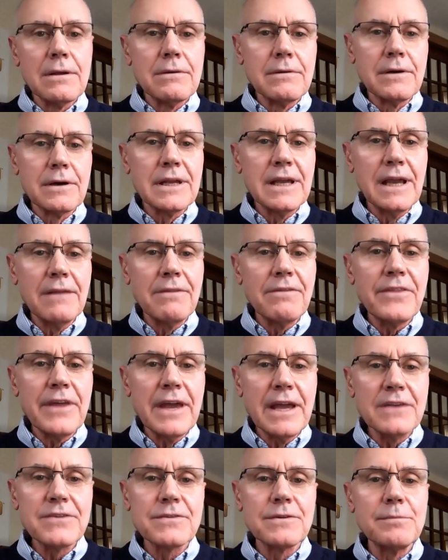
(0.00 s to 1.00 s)
Well, Kent,
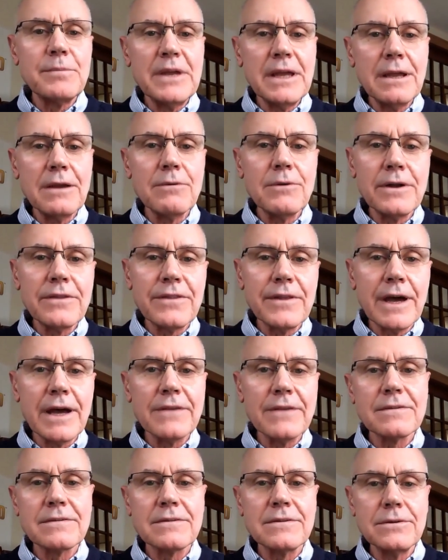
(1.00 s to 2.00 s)
thanks for being with
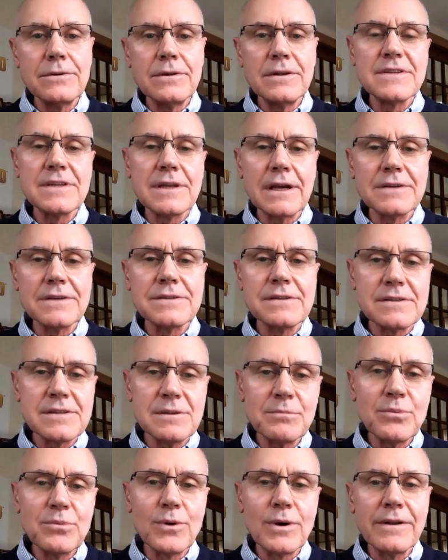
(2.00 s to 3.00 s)
us to discuss this
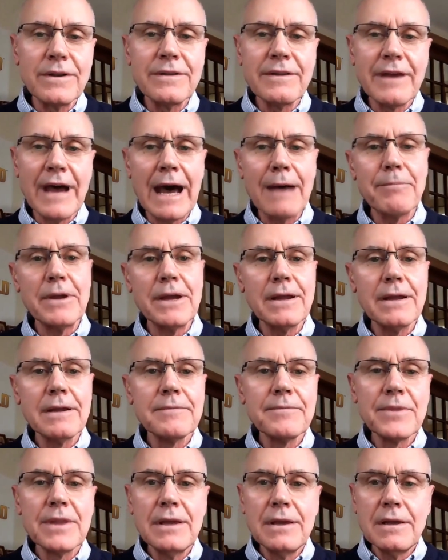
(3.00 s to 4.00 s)
important topic.
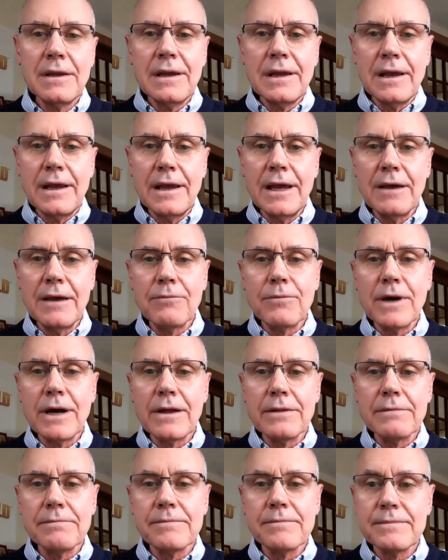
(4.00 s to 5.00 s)
And,
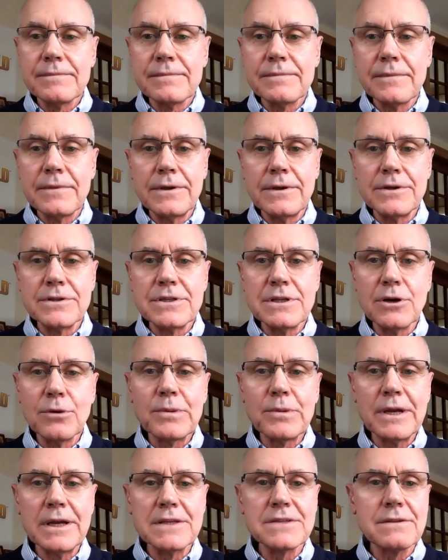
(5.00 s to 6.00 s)
well, there's no
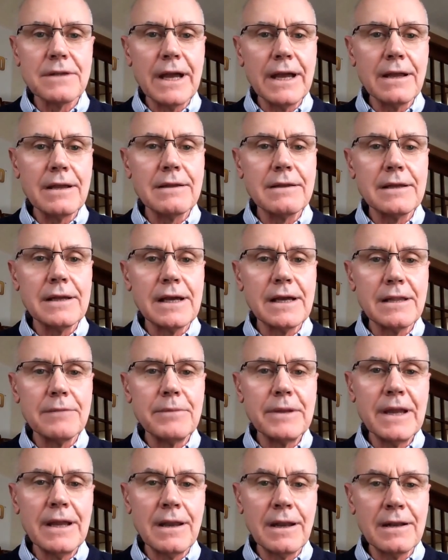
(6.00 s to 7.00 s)
place like the
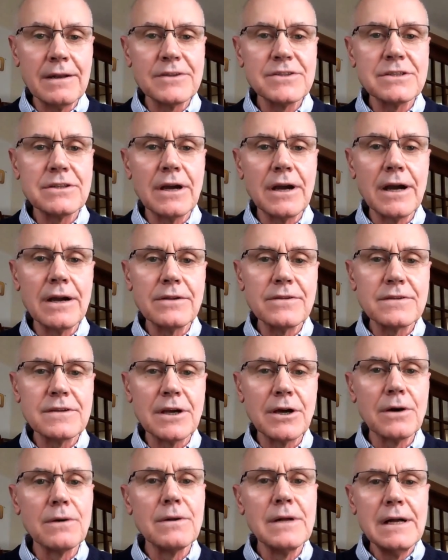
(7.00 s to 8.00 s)
beginning to start,
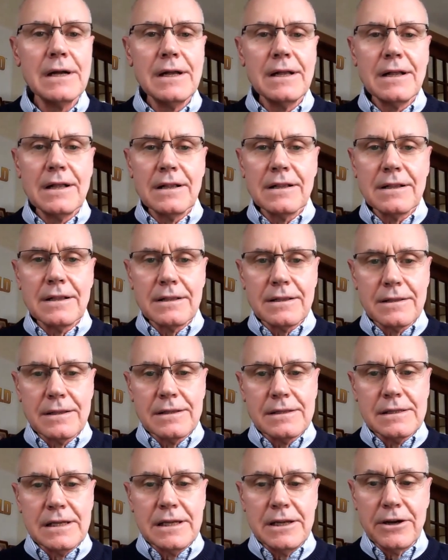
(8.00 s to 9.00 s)
so
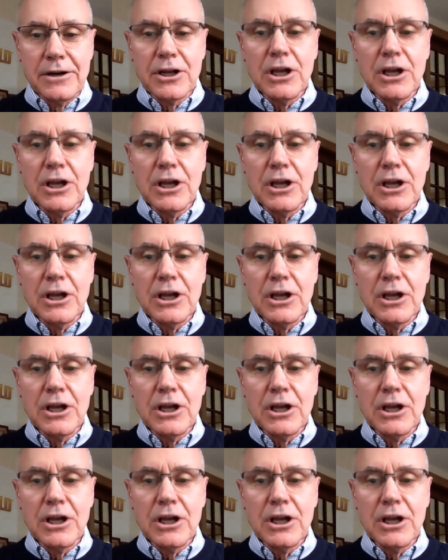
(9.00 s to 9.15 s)
here